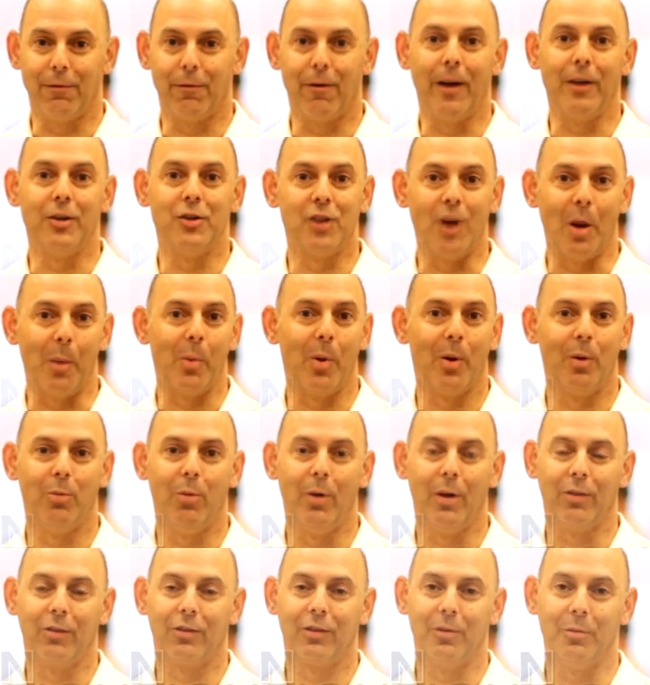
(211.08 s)
friendship
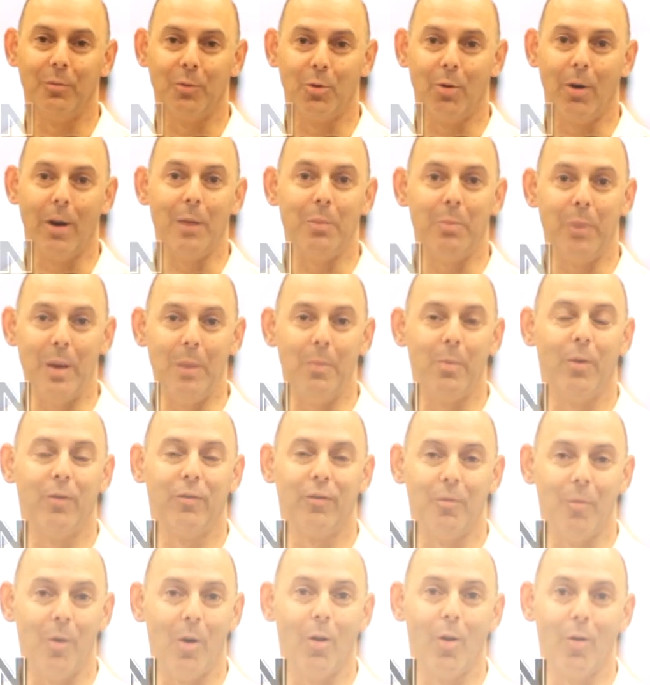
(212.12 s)
with some great
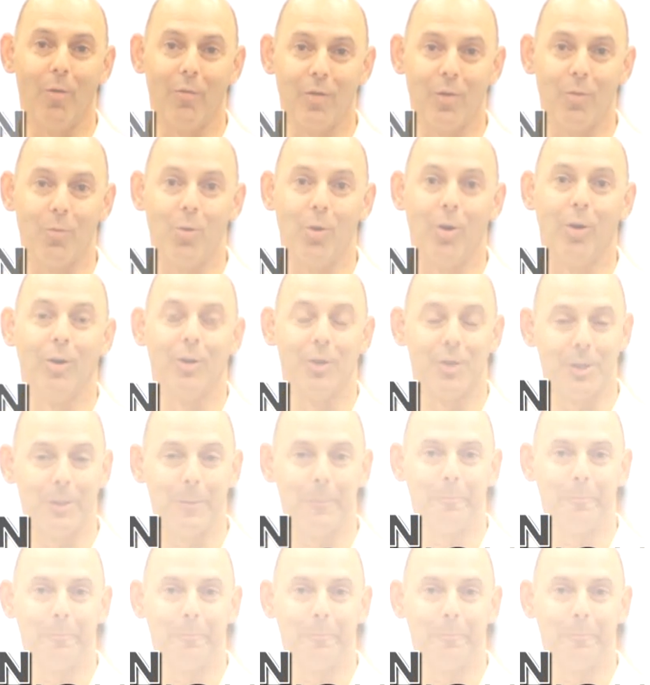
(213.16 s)
people from all over the world.